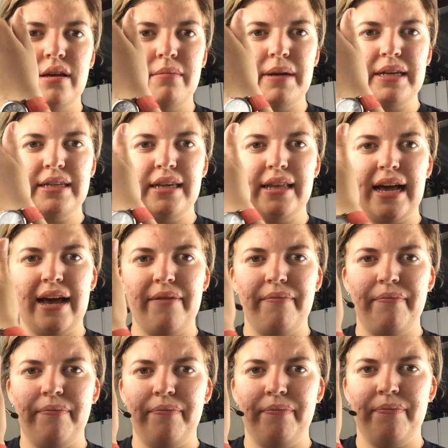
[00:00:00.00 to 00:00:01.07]
Everybody see
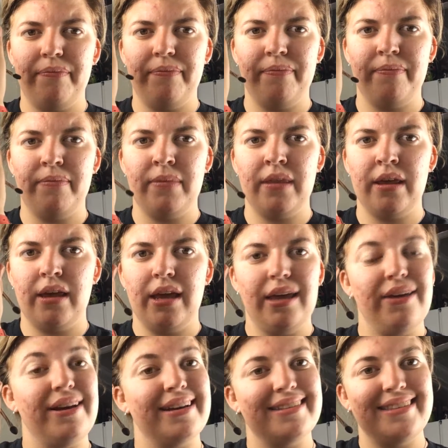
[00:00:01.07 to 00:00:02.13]
that?
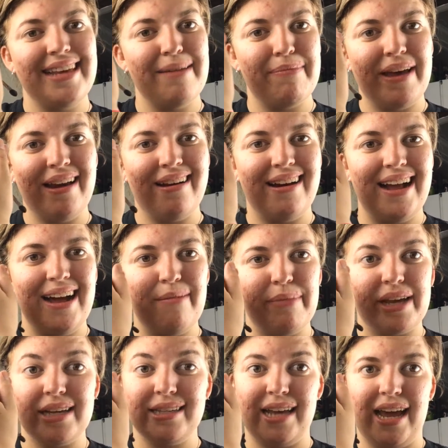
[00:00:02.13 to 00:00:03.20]
You can see it better now
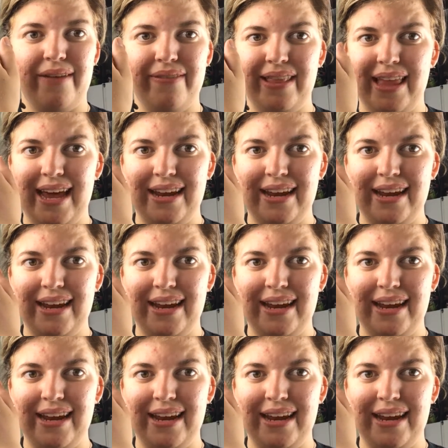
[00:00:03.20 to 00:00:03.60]
because I have a